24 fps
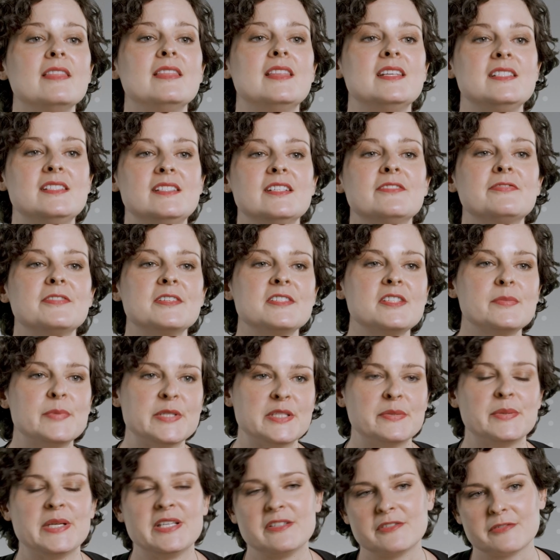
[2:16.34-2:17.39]
The difference
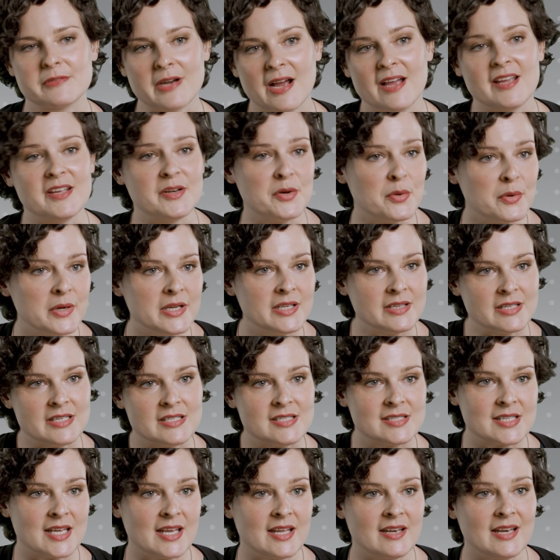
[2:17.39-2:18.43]
between dry and oily
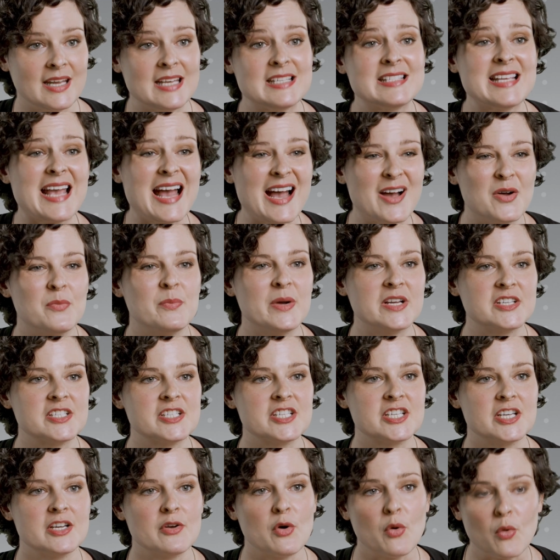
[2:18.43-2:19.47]
skin is how
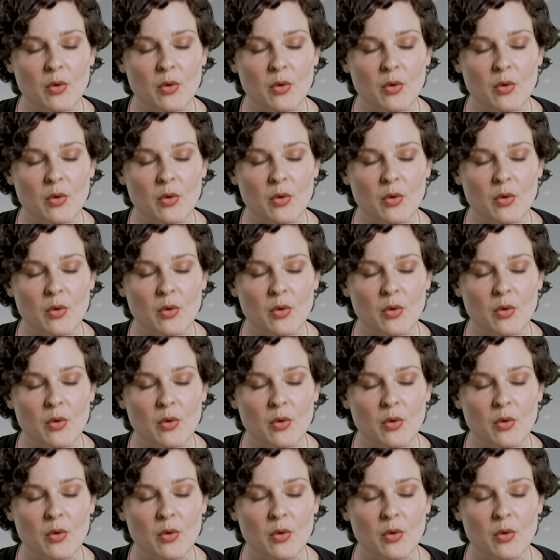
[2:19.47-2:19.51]
much